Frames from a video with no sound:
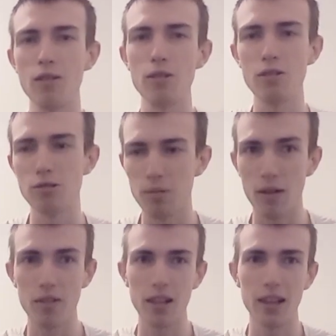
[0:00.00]
news,
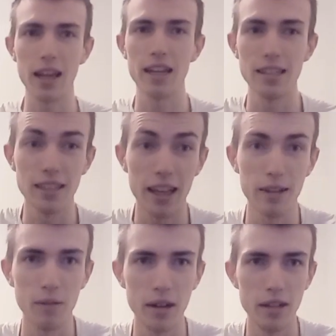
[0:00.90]
whatever the latest thing
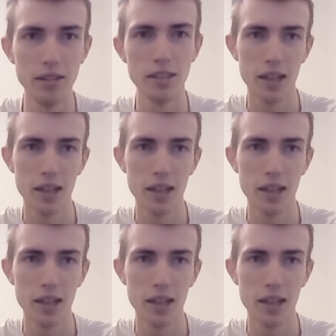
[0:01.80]
was.